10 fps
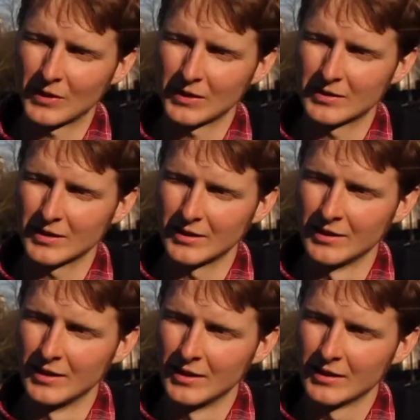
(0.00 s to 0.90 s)
feed the
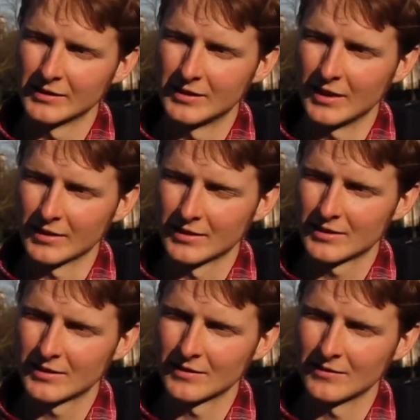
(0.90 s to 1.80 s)

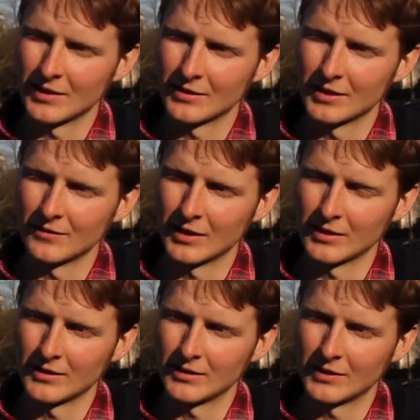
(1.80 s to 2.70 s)
ducks, we
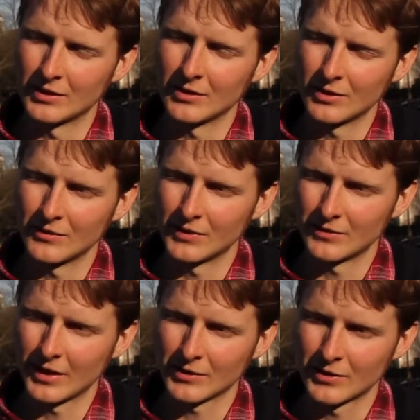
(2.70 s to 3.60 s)
don't know that
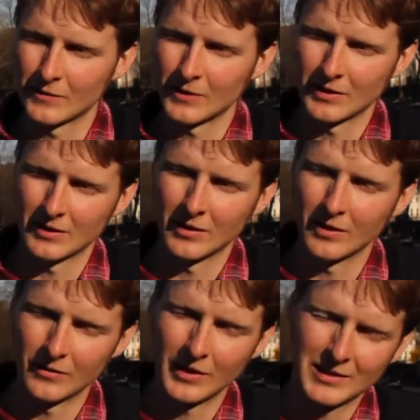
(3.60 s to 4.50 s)
they're actually feeding a lot
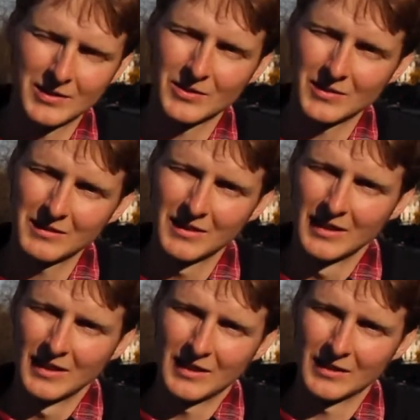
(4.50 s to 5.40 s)
of rats as well,
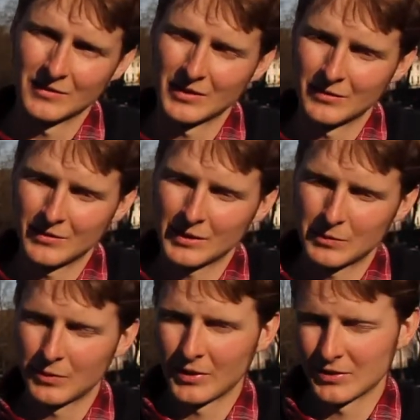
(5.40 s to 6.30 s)
and the rat
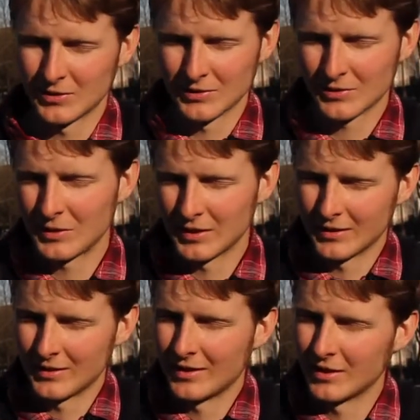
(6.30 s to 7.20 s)
population is quite
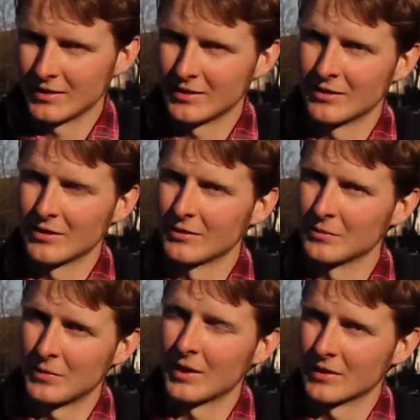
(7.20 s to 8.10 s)
high on
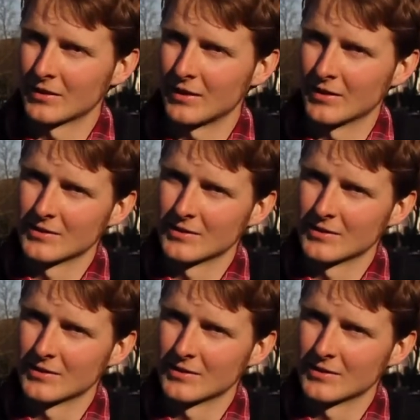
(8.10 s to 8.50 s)
by the canals.